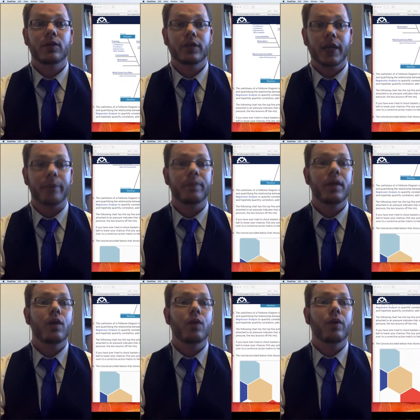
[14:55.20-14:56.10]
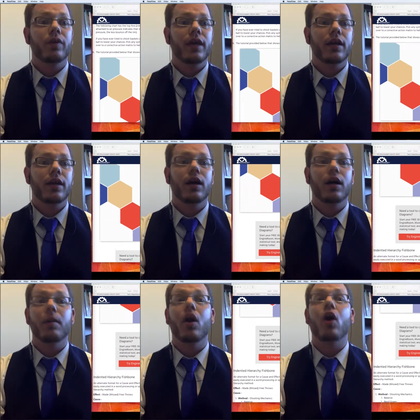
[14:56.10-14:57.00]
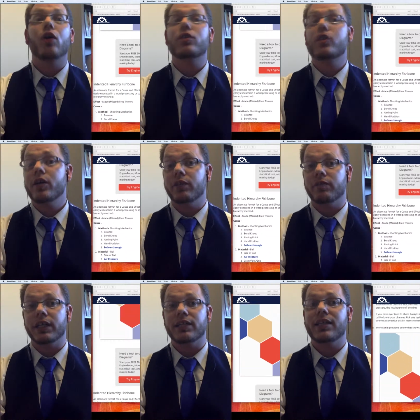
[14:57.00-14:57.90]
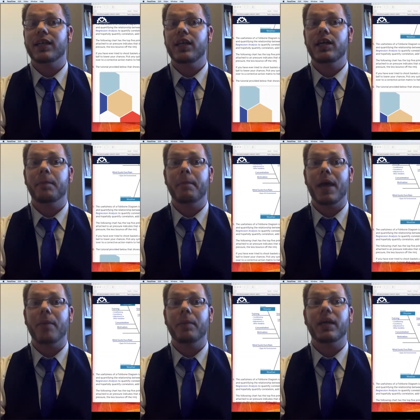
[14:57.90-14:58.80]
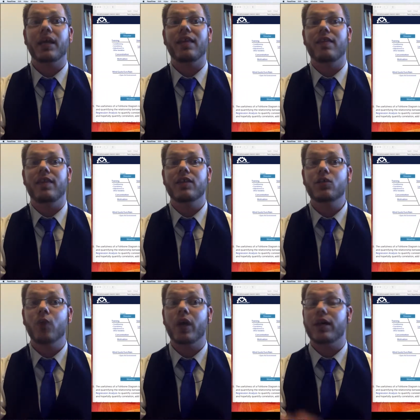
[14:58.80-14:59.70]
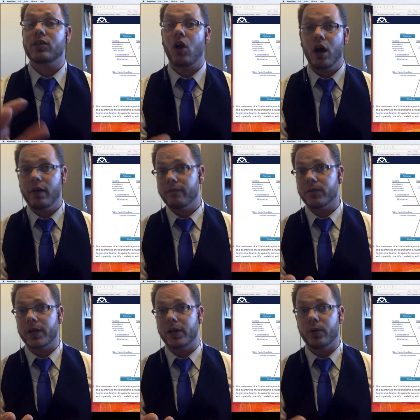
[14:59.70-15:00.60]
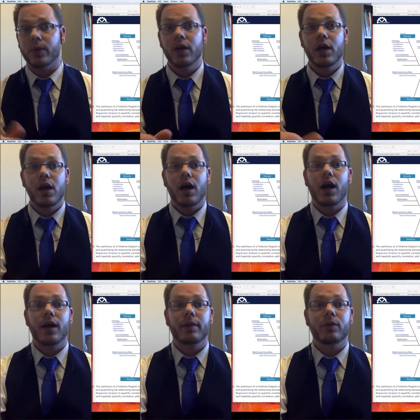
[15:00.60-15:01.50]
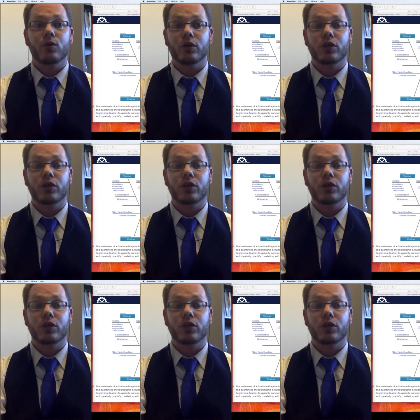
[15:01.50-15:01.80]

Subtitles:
Okay, with that, alternatively, say mapping this way is hard for you, or